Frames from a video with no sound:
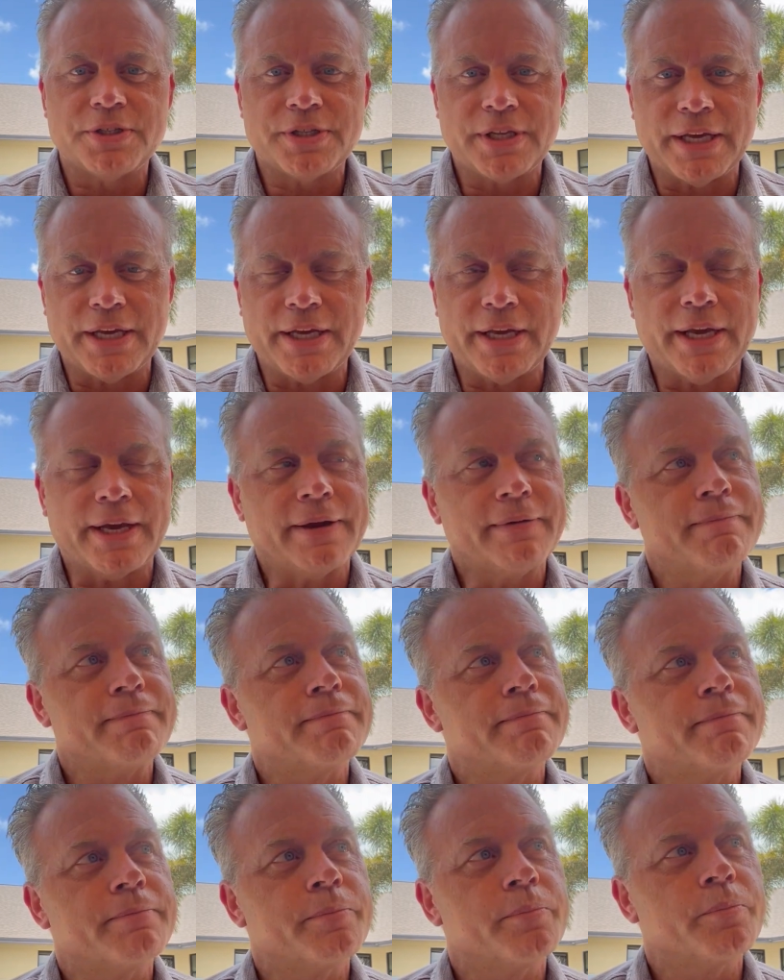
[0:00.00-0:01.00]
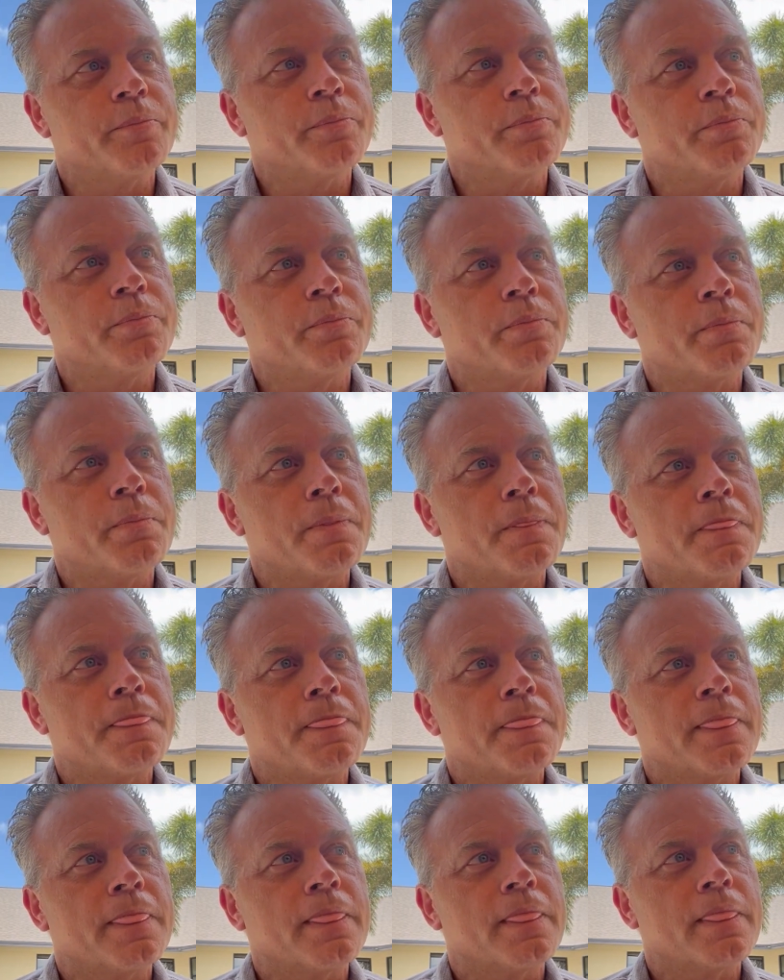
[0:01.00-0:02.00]
thinking,
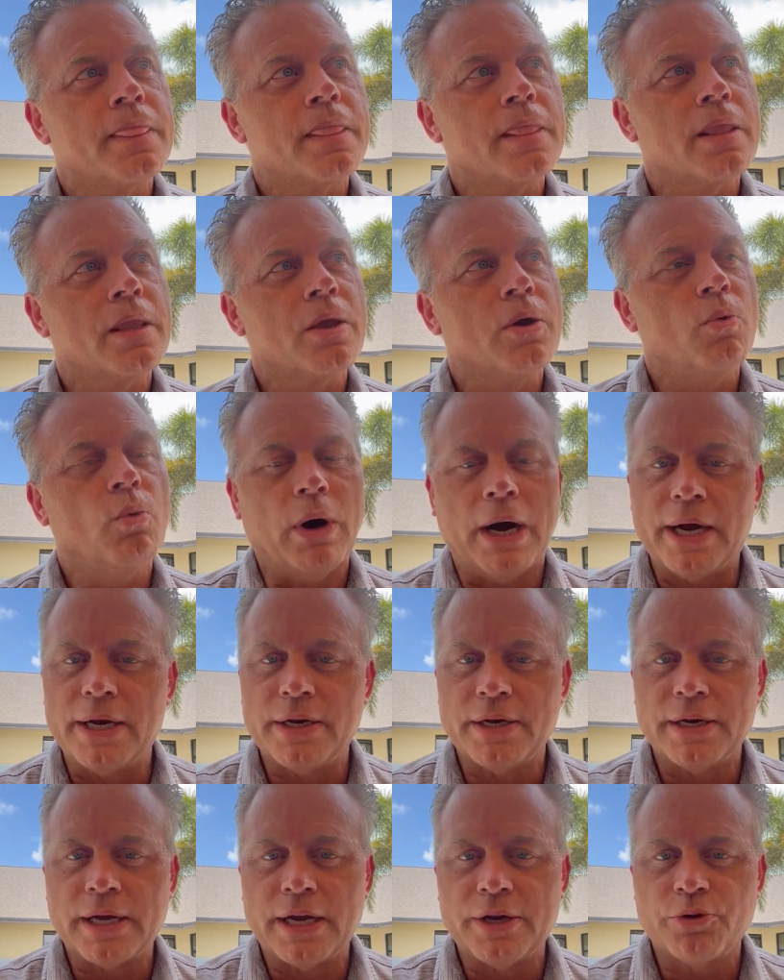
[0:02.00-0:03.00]
why did I